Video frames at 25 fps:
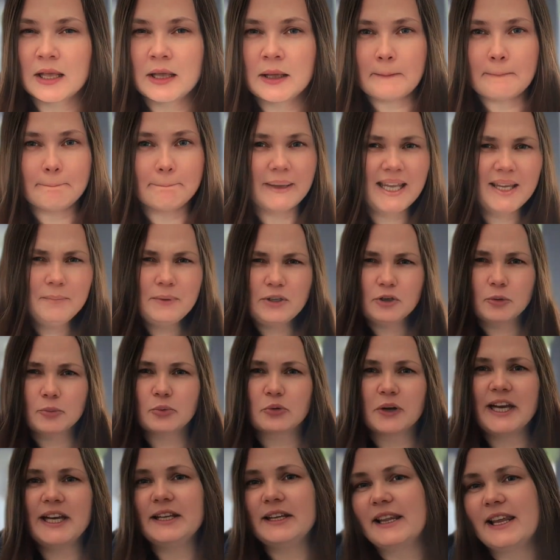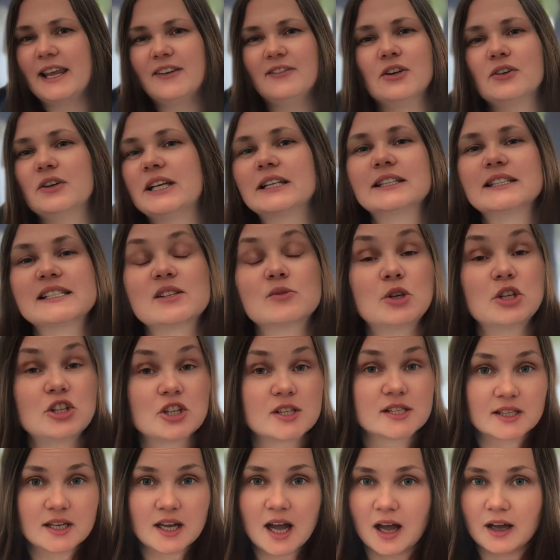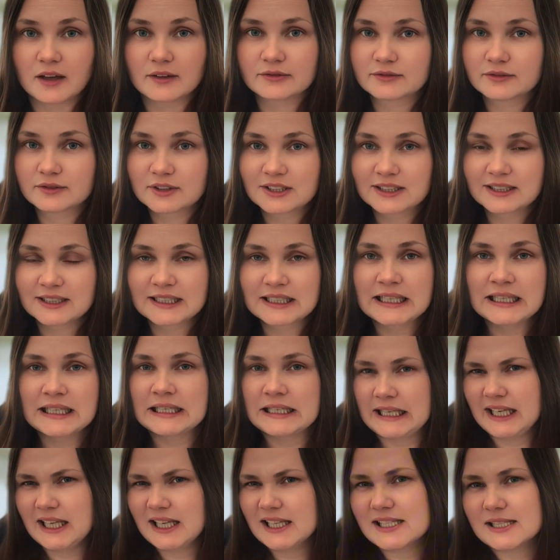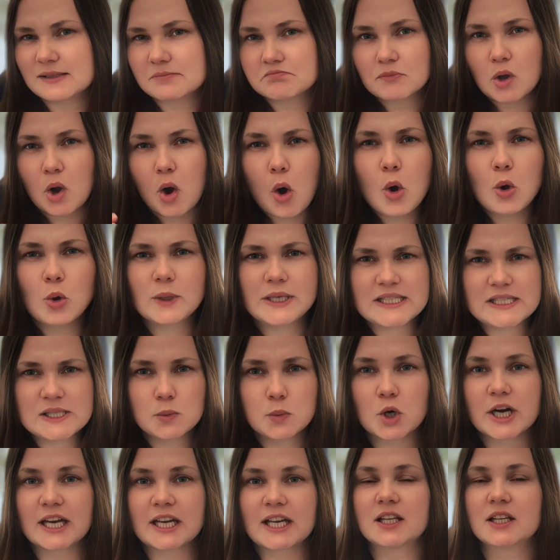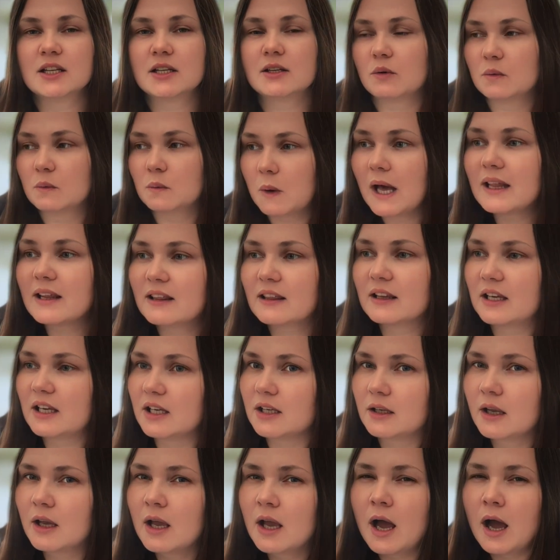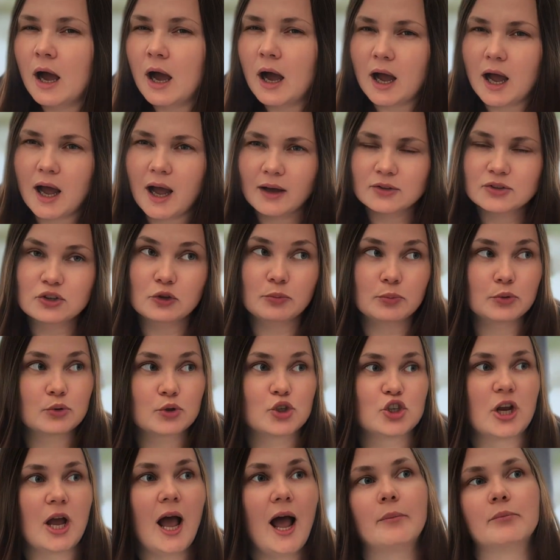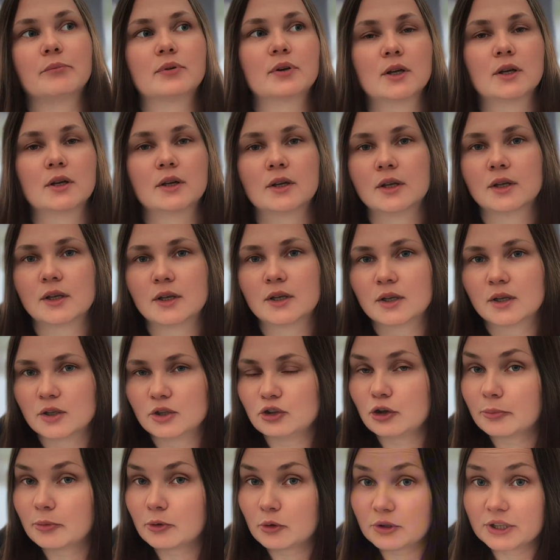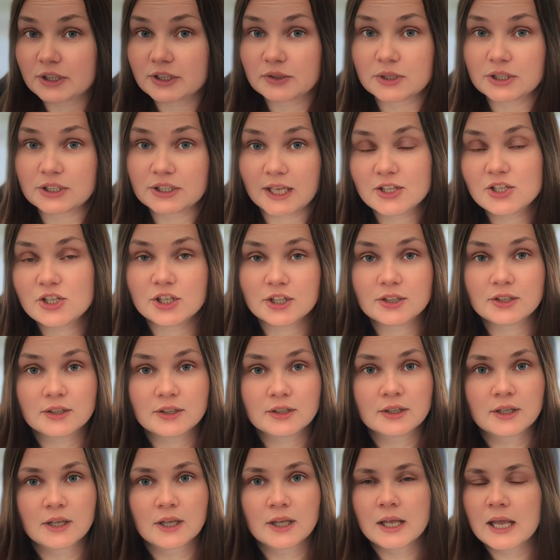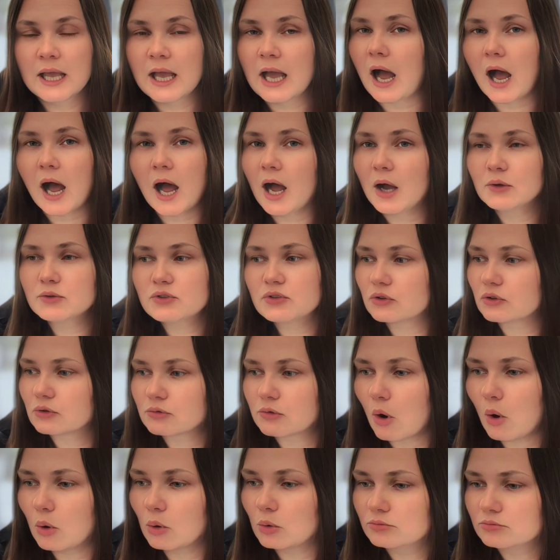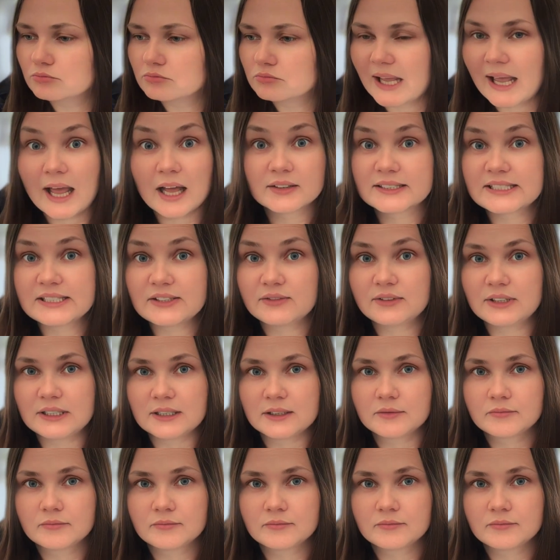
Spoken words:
Maybe your brain never really switches off. It's always working on one thing: how to push up your product retention, how to grow LTV.